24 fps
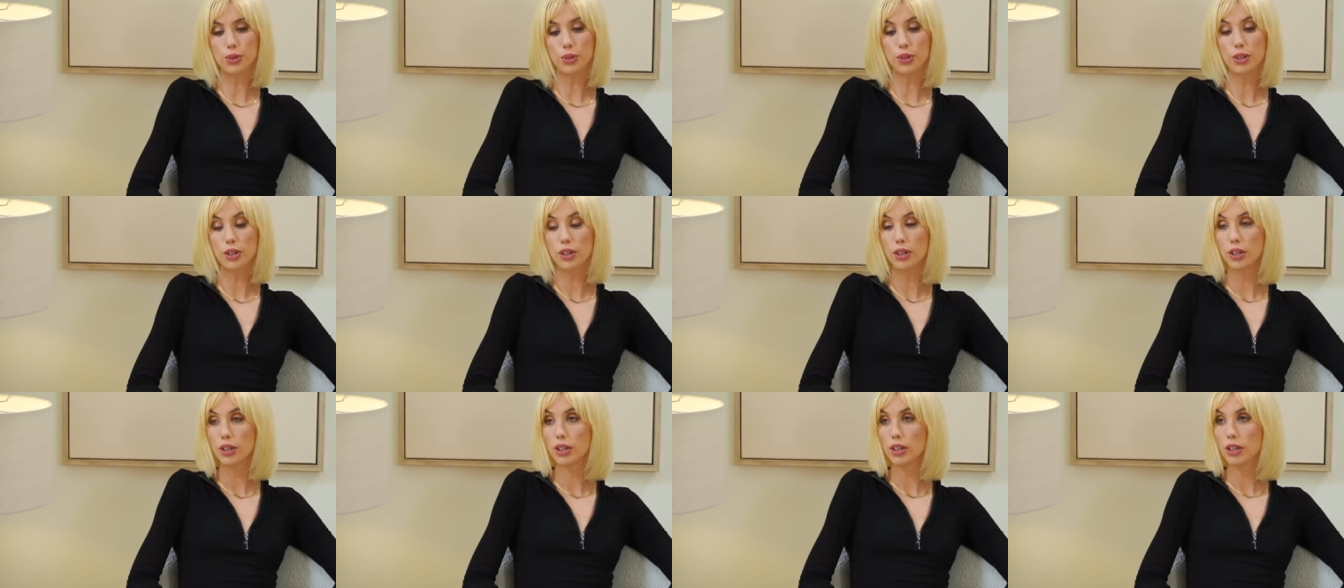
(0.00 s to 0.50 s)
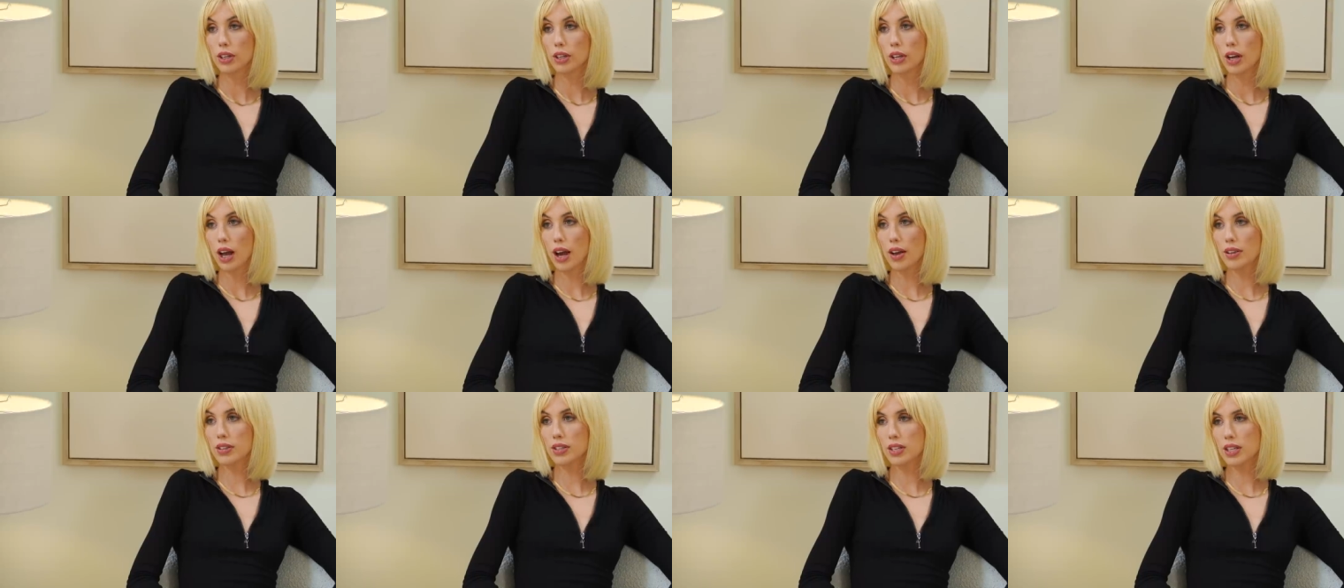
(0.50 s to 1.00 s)
Um,
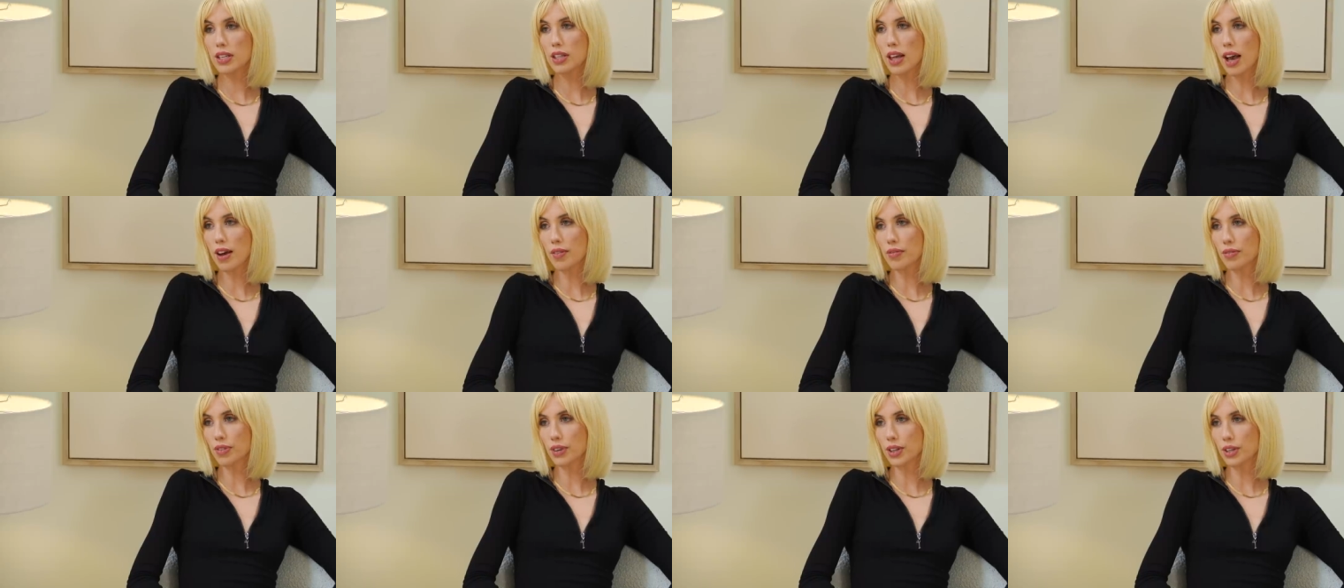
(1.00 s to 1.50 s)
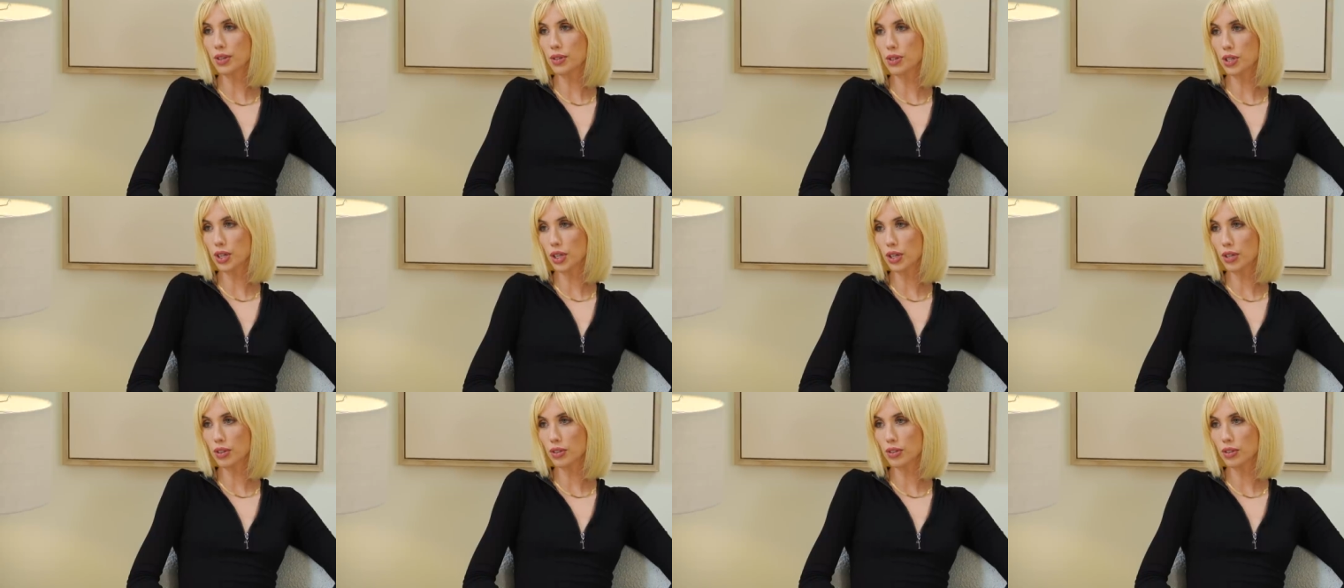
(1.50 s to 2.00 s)
I see that for you
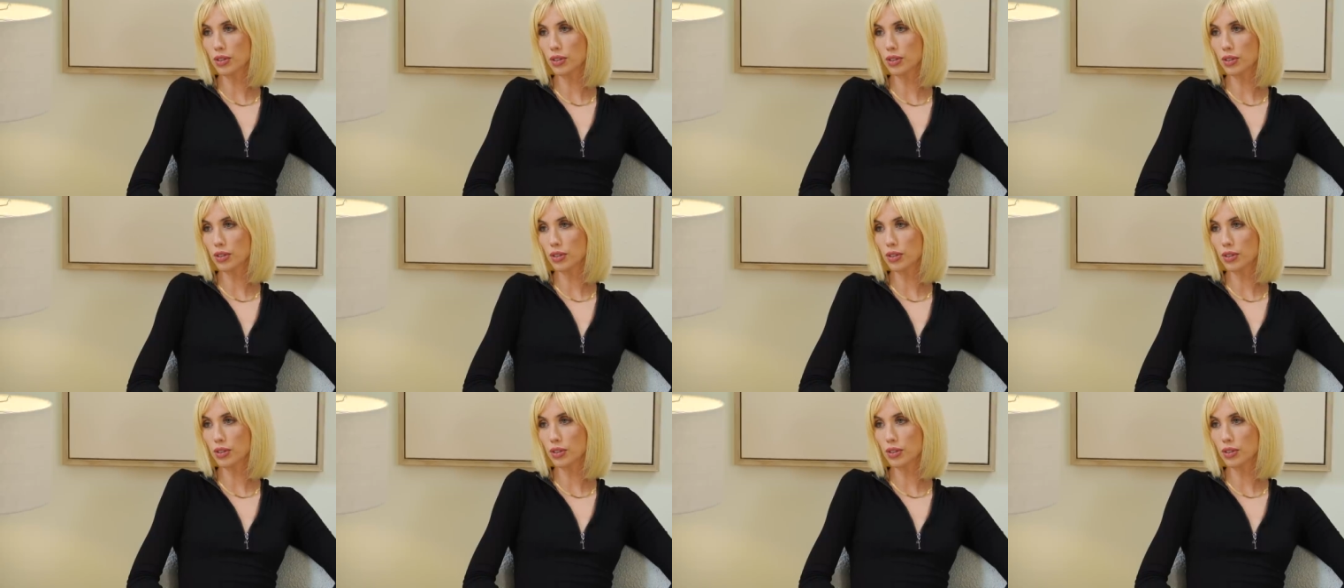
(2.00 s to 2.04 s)
too.